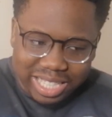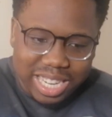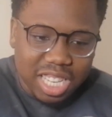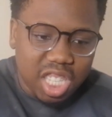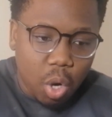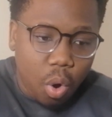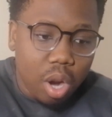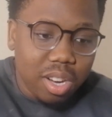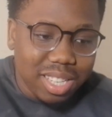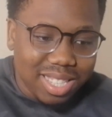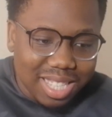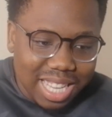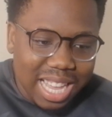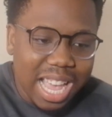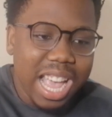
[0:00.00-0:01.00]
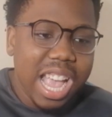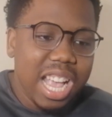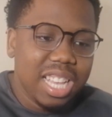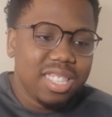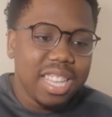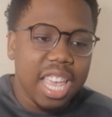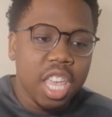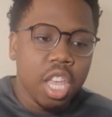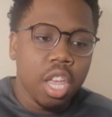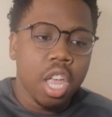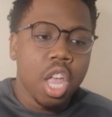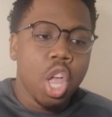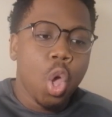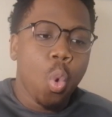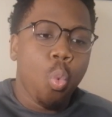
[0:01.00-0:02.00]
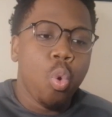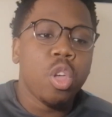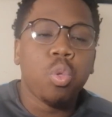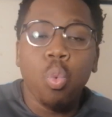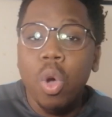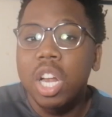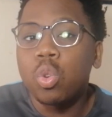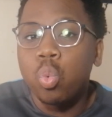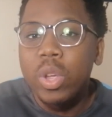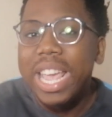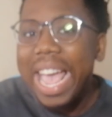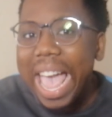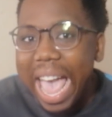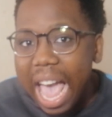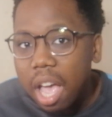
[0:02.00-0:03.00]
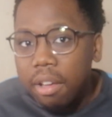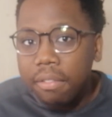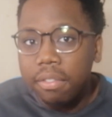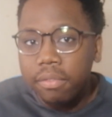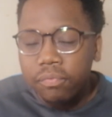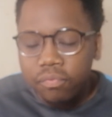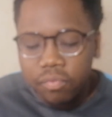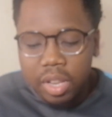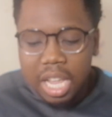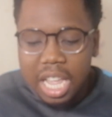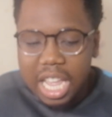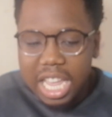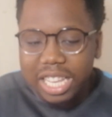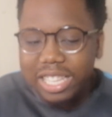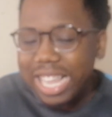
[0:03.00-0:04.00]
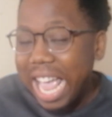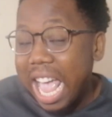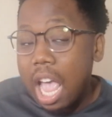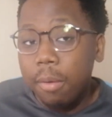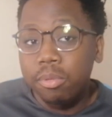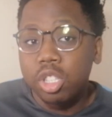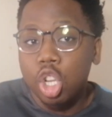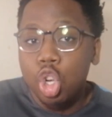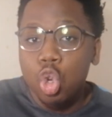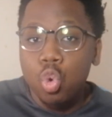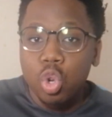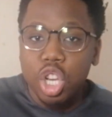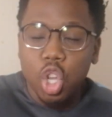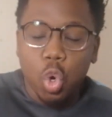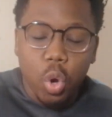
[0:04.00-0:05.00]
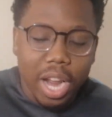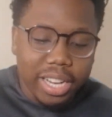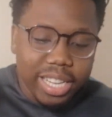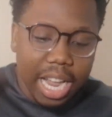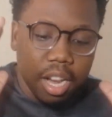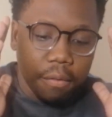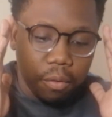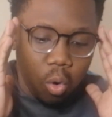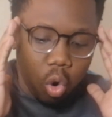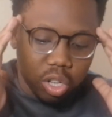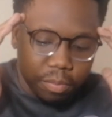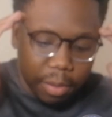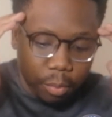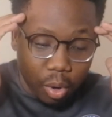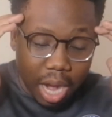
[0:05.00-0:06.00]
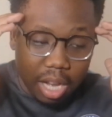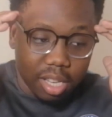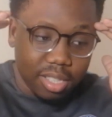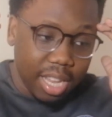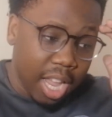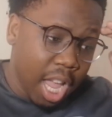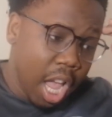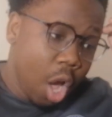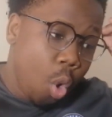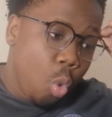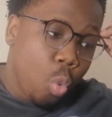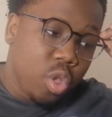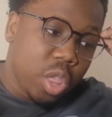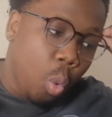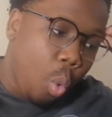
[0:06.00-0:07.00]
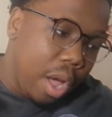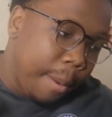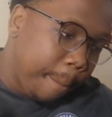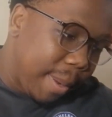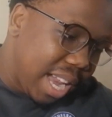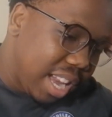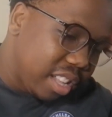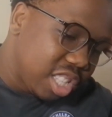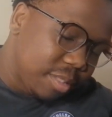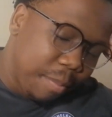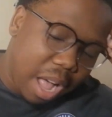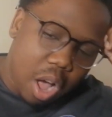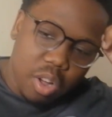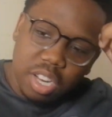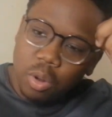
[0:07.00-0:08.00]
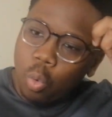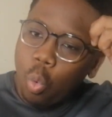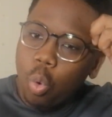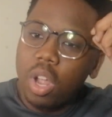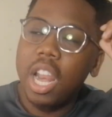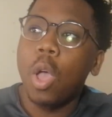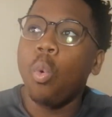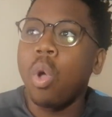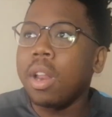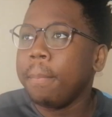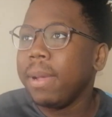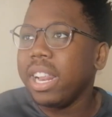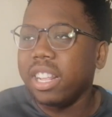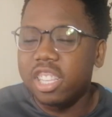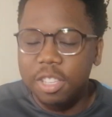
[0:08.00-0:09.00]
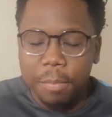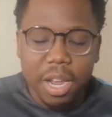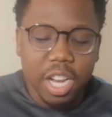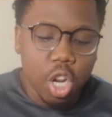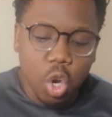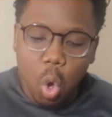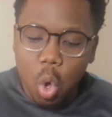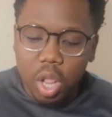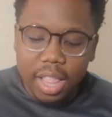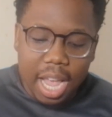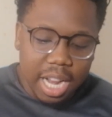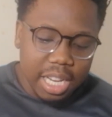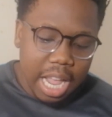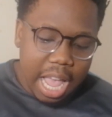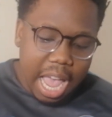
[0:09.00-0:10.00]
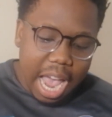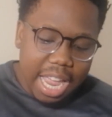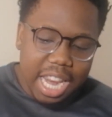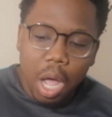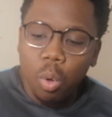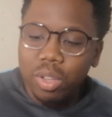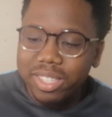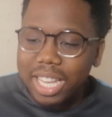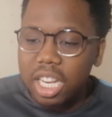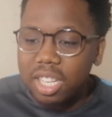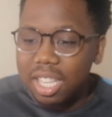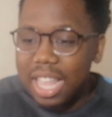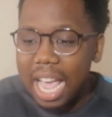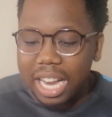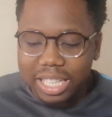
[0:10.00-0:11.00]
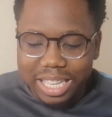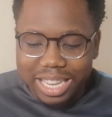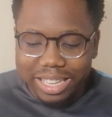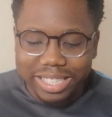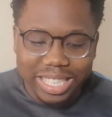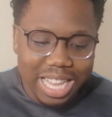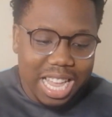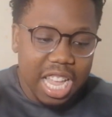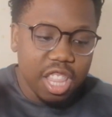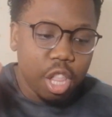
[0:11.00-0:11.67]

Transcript: just around the C, saying with what we have is absolutely great. And of course, people like to say, with the 1 billion spend, like 1 billion spend and all that. And I will say to that is,